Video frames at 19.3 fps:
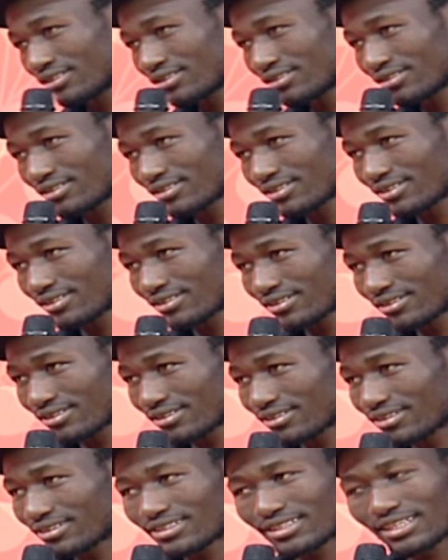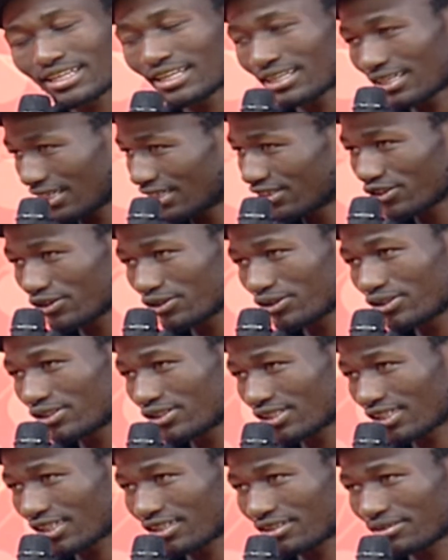to have you, by the way. Please
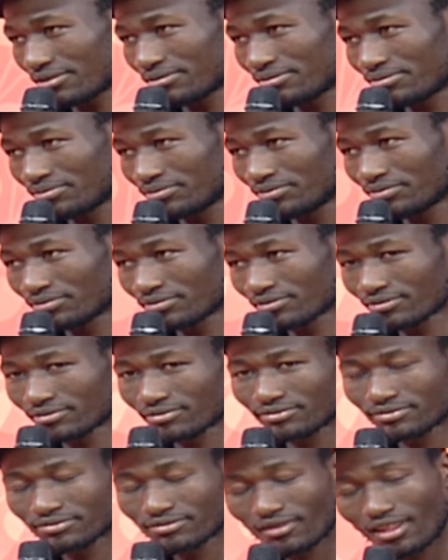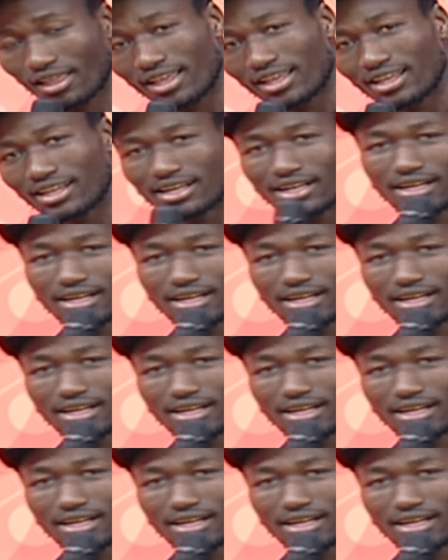introduce yourself on that camera.